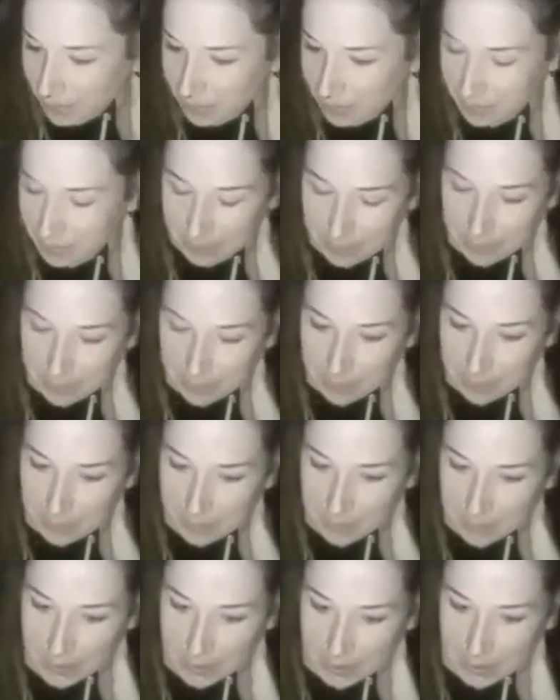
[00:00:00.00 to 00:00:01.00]
if you've
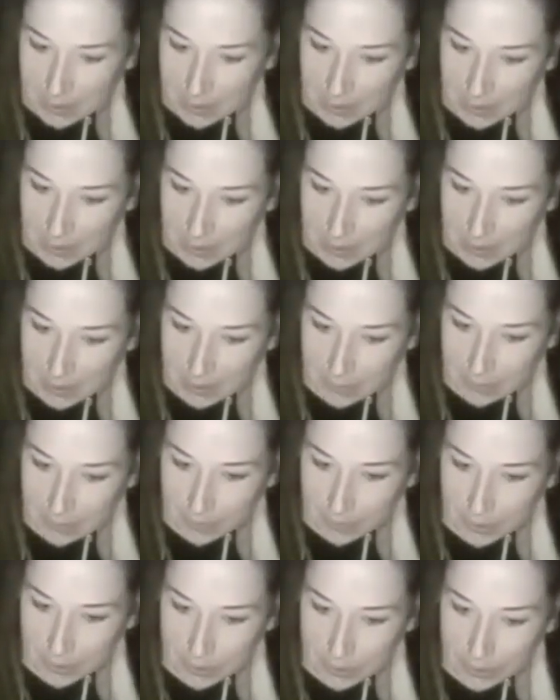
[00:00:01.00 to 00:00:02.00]
overstepped
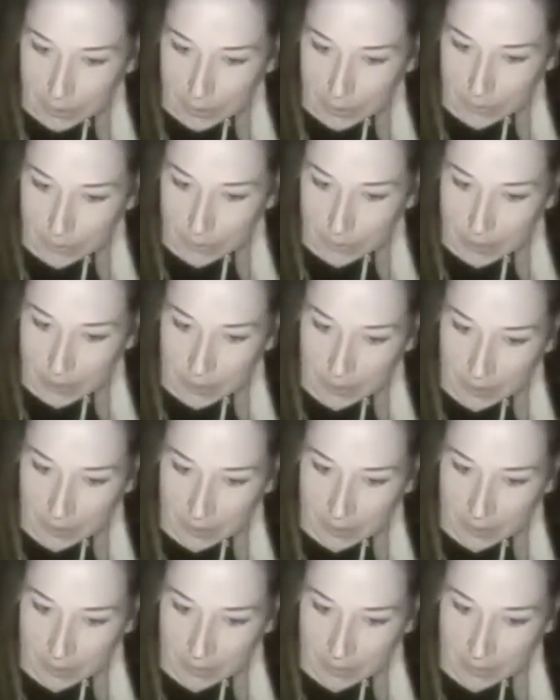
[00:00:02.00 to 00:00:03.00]
their
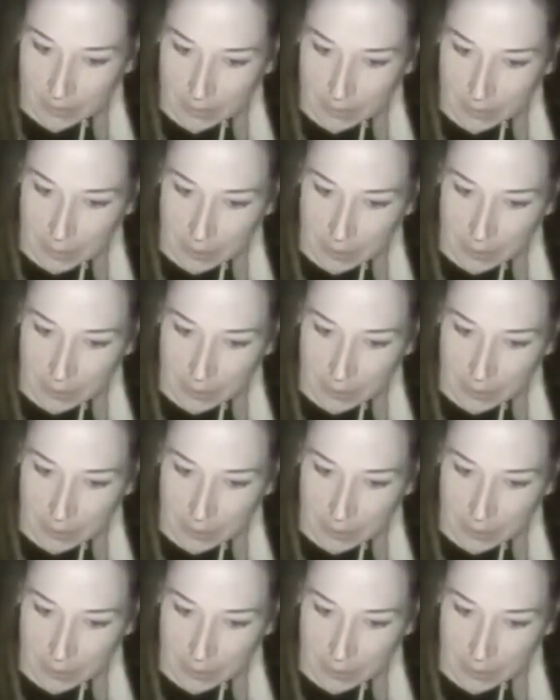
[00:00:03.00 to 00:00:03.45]
boundaries,